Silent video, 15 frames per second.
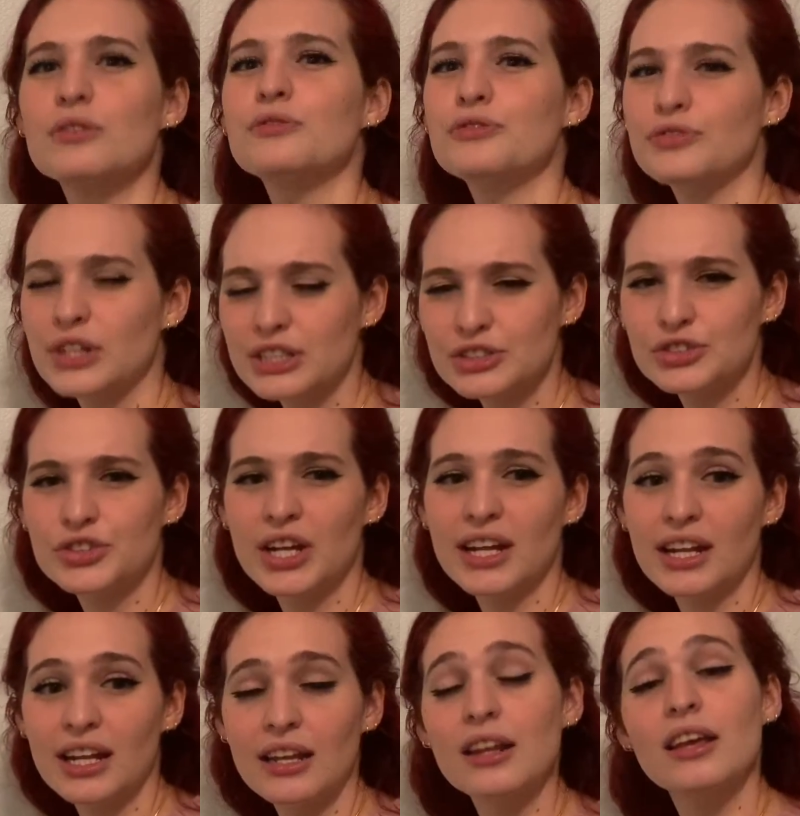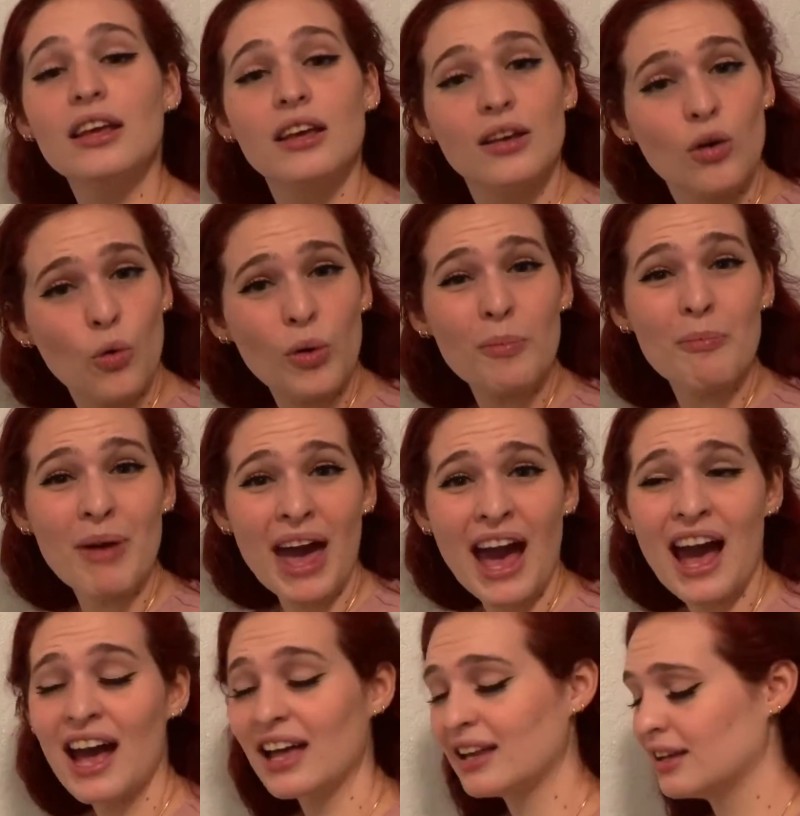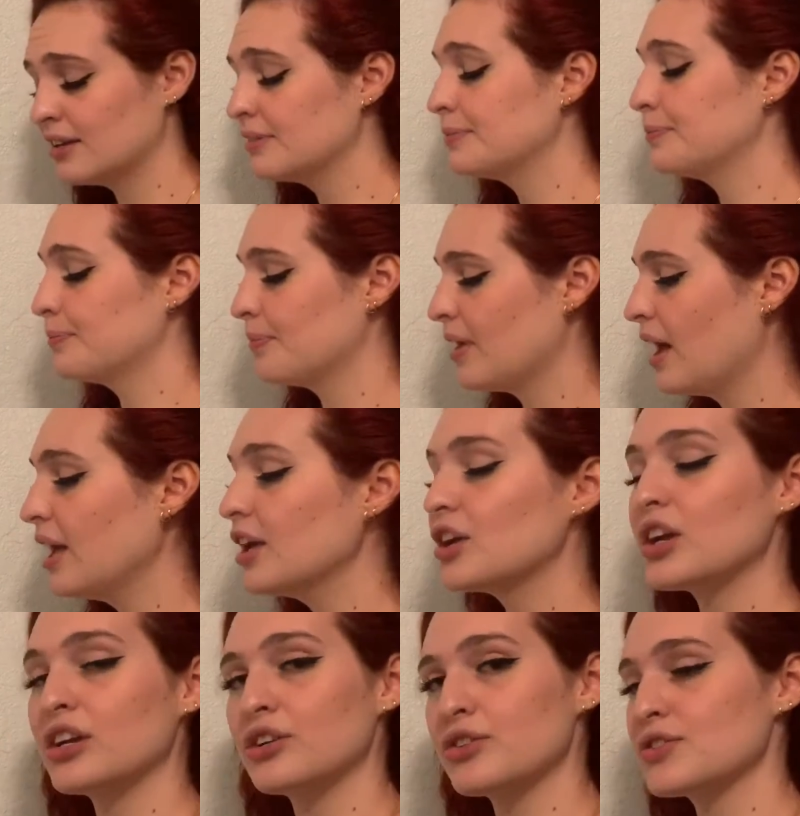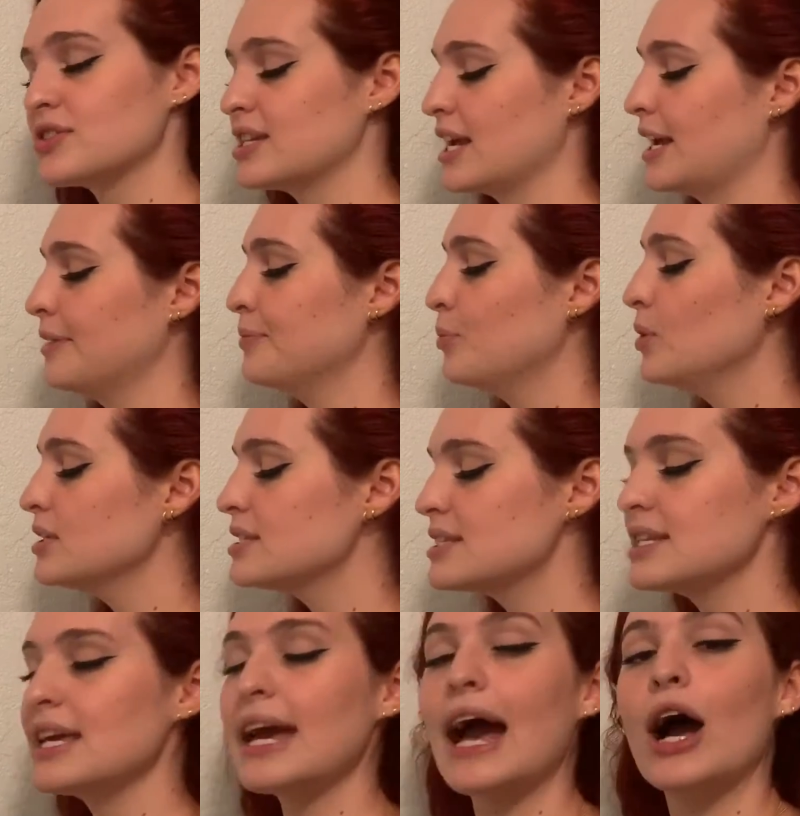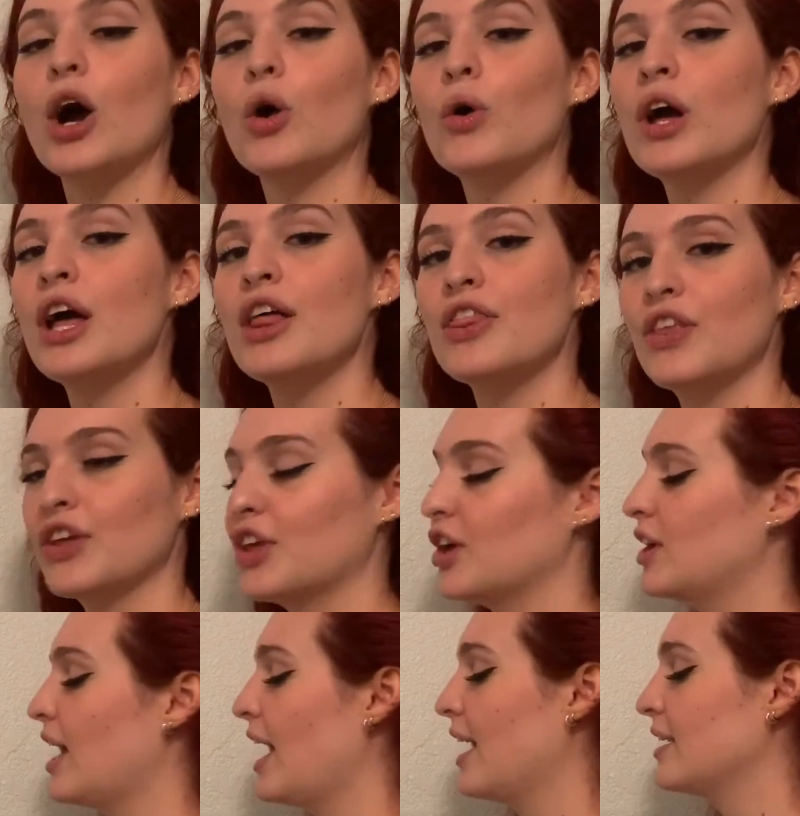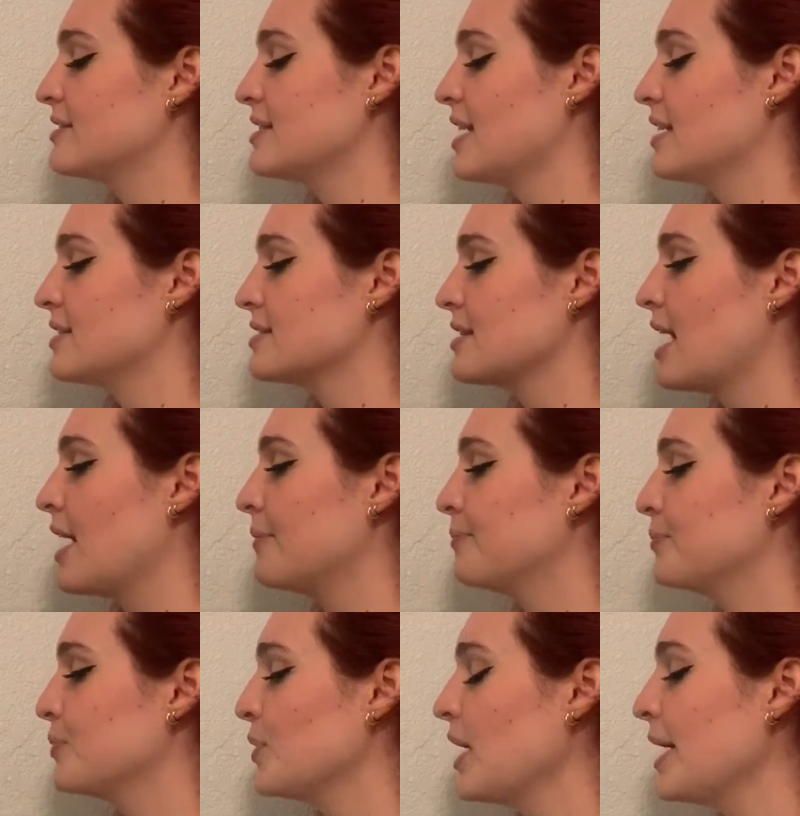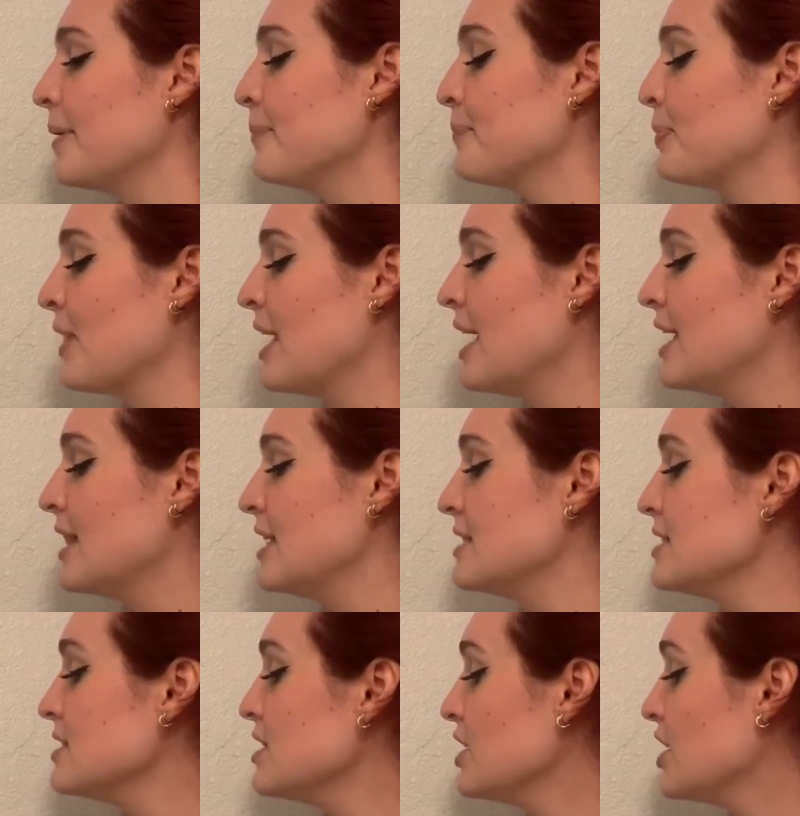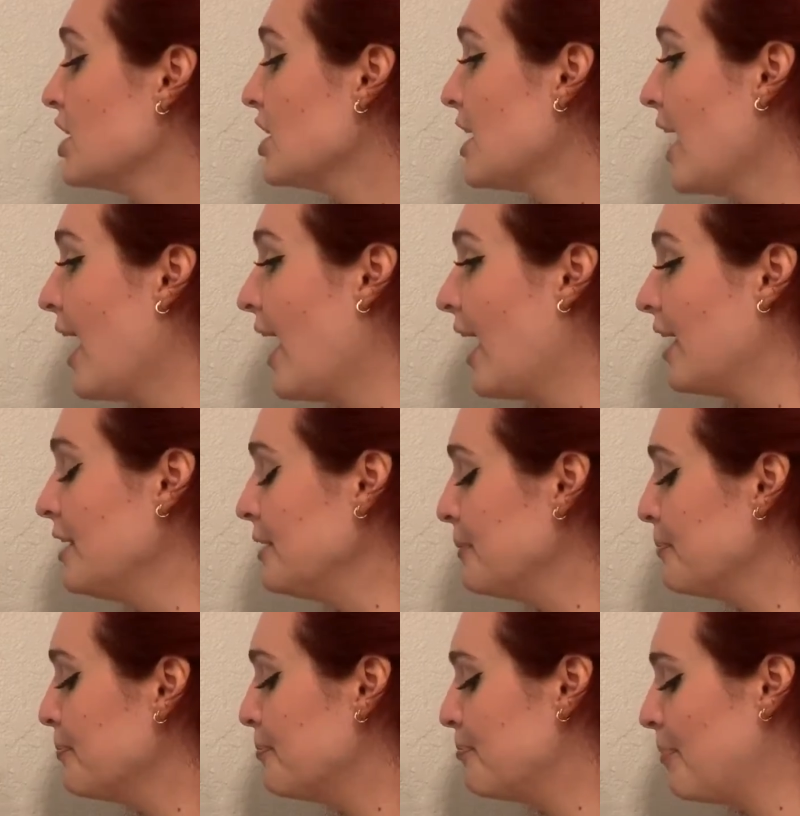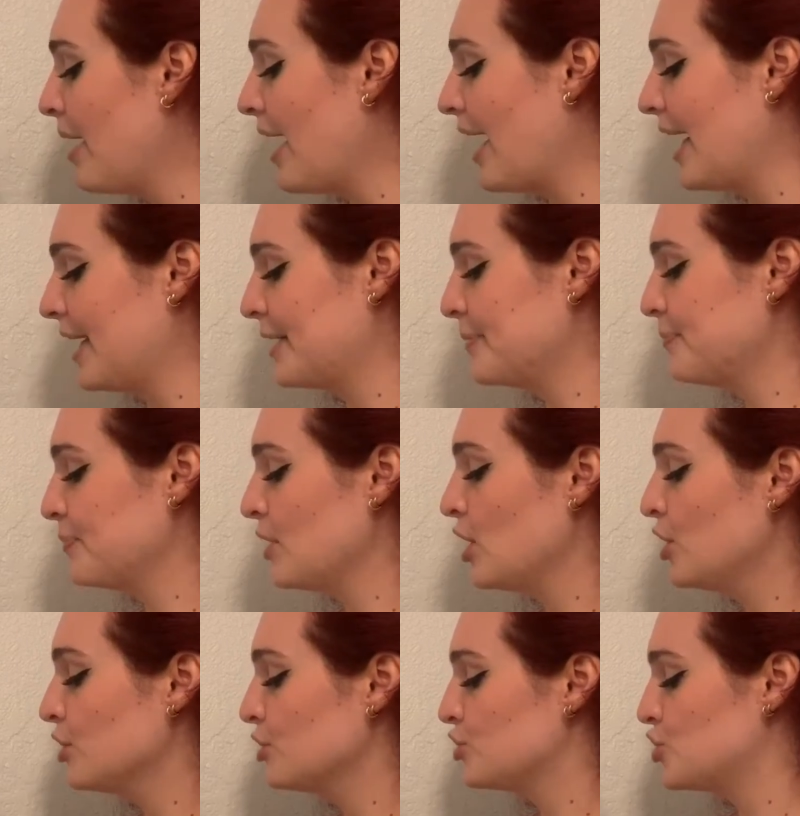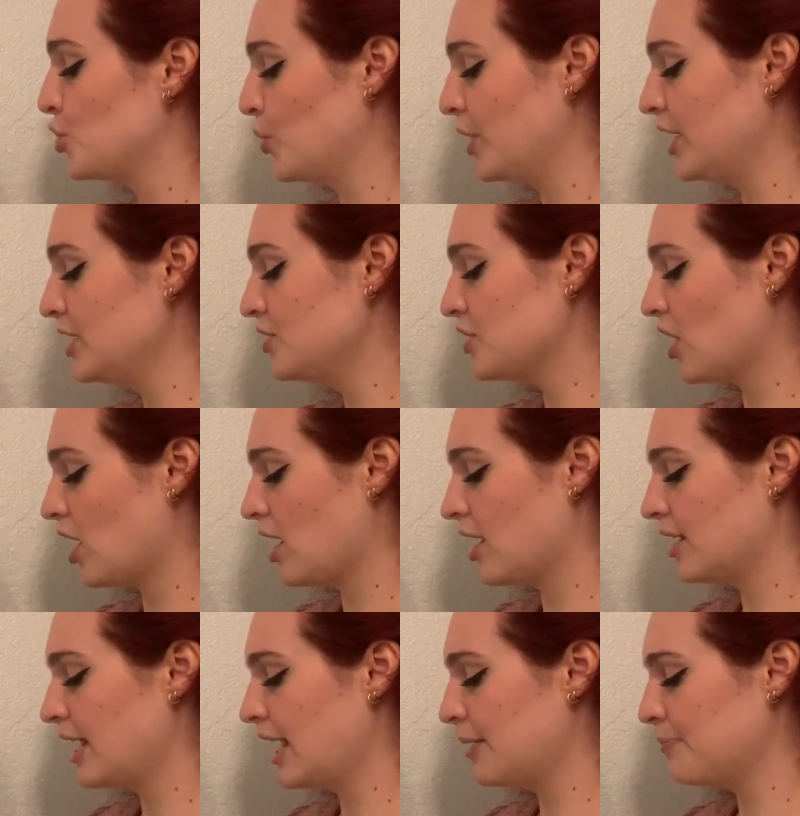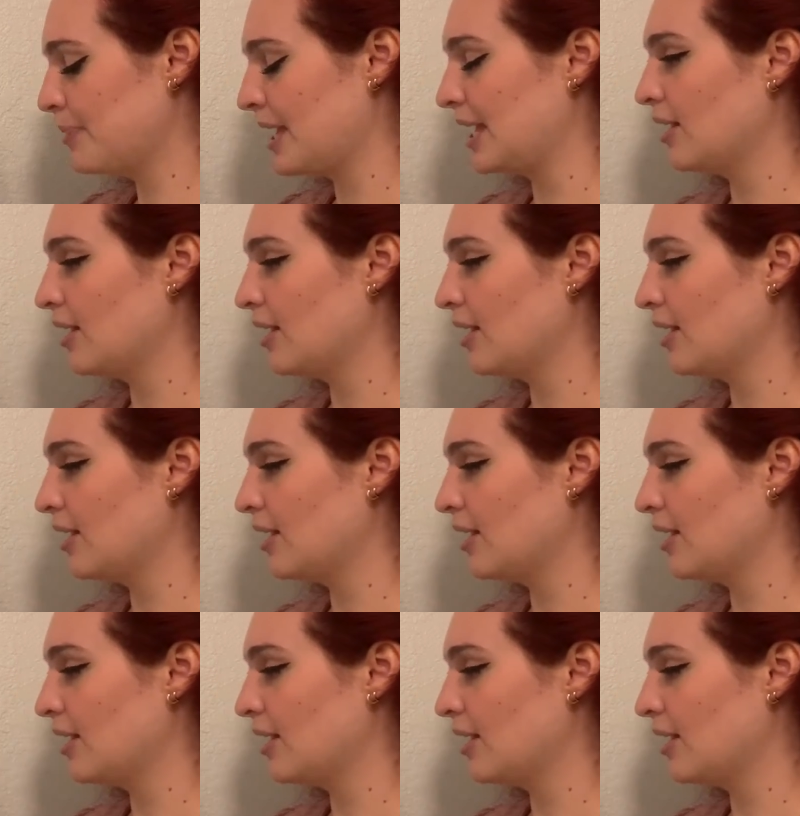Frustrated or mad? I could understand. Let's see how The Good Egg takes that, okay? This is The Good Egg by Jory John and Pete